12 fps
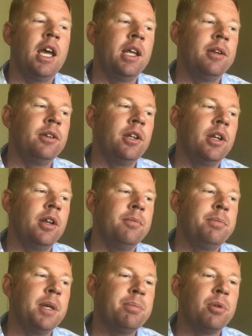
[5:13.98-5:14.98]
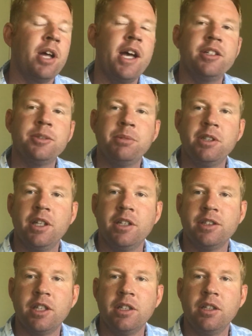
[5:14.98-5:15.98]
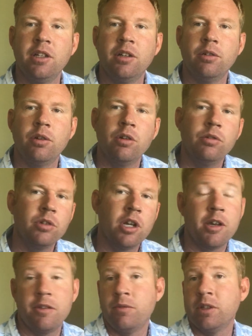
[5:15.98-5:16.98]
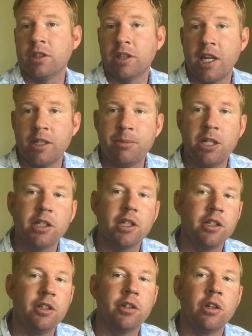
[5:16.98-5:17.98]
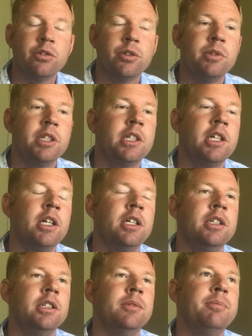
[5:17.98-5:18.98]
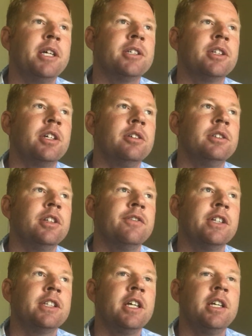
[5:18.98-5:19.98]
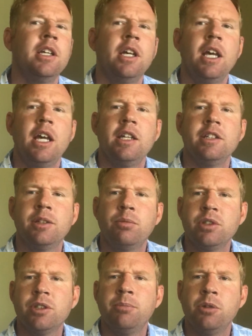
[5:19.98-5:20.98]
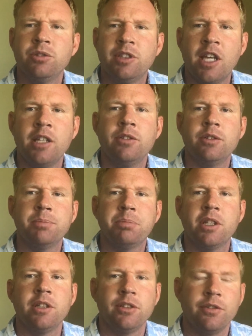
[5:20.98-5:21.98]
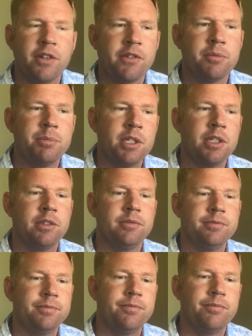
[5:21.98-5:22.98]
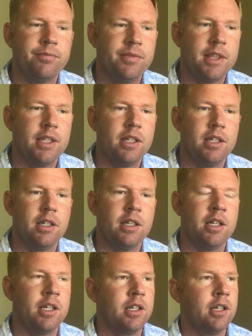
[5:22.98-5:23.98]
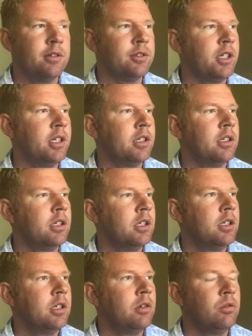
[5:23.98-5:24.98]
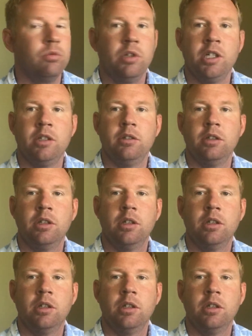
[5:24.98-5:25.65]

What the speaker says: And people asked me, they said, you know, I even went to Latin America, you know, Costa Rica and Mexico and stuff like that. I said, what's the most dangerous place you've ever been? And I was like, oh, well,